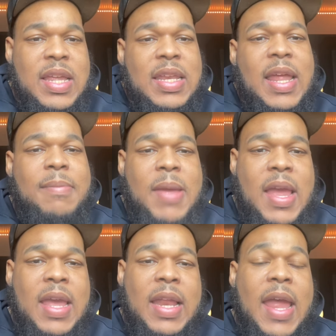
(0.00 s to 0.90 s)
they
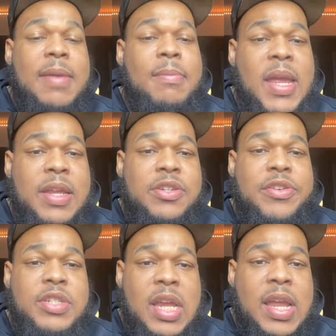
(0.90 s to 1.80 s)
made a major
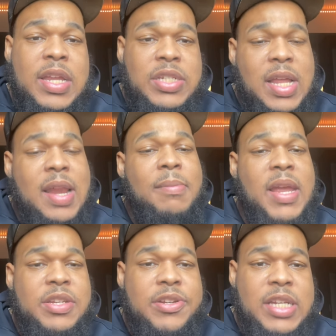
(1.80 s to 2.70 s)
change, not a
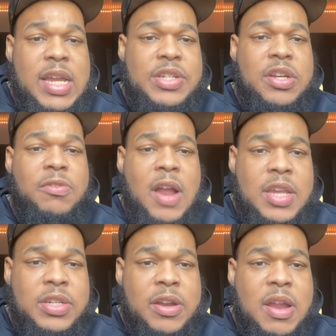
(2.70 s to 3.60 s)
major change in the
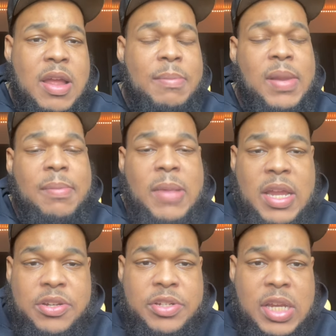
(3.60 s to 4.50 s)
roster, but a
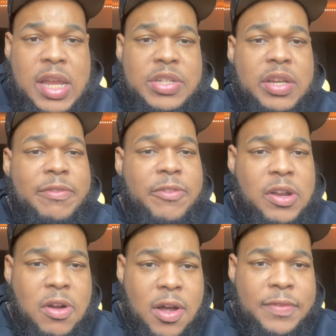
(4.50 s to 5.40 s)
major change in the front
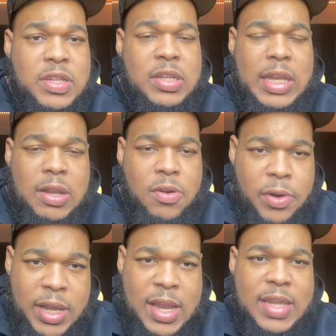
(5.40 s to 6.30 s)
office and the
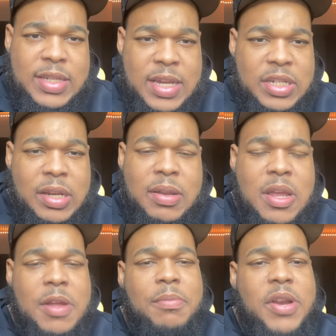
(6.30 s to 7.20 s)
organization,
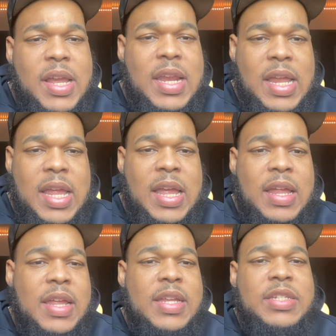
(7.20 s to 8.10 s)
bringing in
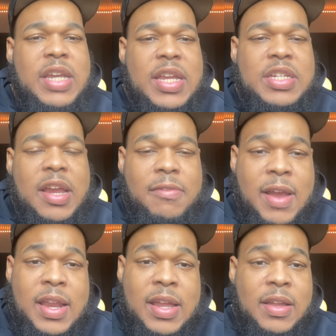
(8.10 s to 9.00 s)
JJ
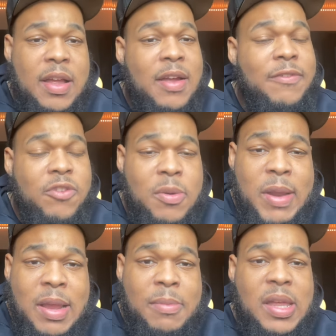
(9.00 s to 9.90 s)
Redick, a former
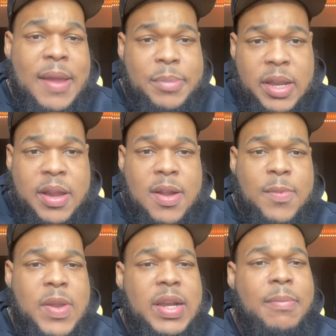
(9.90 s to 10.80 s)
NBA player,
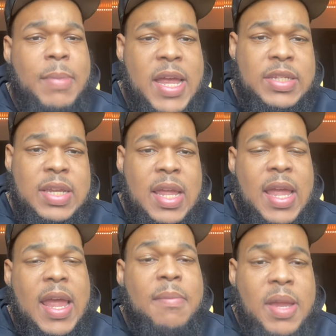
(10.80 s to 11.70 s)
one of the best
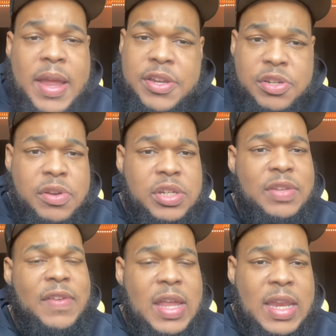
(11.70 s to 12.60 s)
NBA shooters
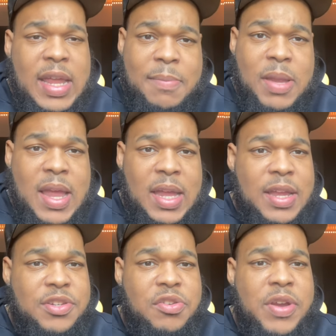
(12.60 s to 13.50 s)
in NBA
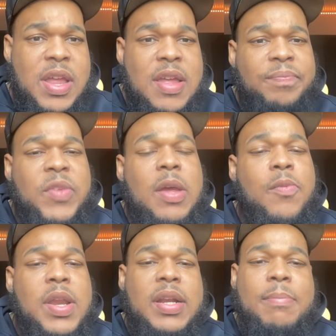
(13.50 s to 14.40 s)
history, and
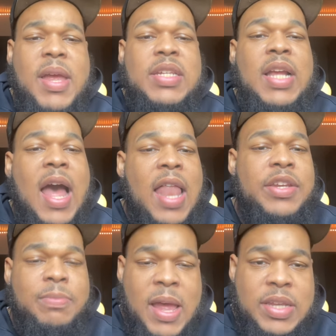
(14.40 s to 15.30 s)
one of the best
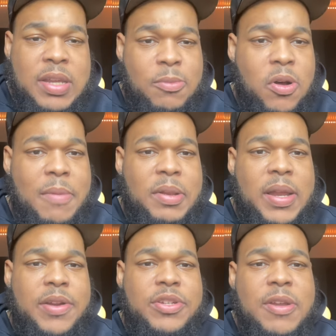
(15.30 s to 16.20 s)
college basketball
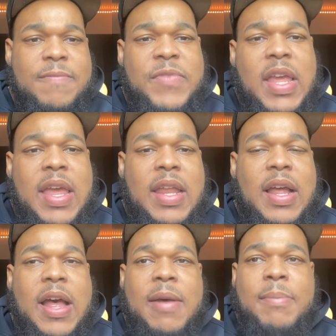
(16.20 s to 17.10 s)
players in
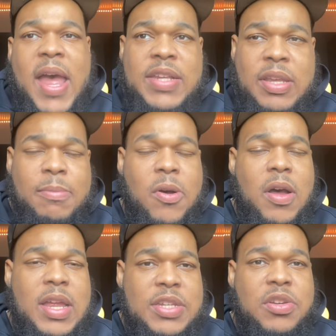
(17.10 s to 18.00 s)
basketball
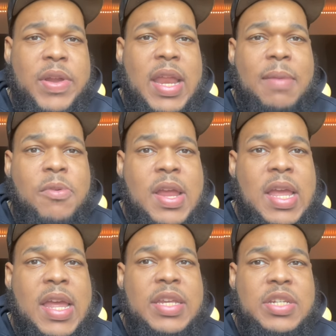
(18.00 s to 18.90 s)
history. They bring
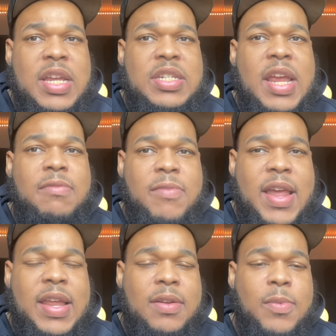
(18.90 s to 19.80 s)
in JJ
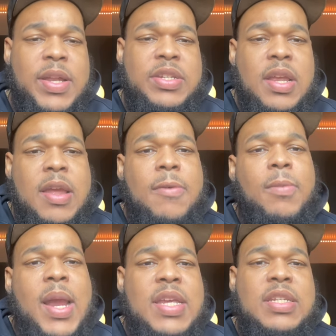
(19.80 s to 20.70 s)
Redick, which
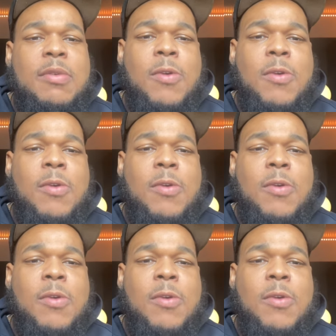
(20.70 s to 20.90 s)
raised a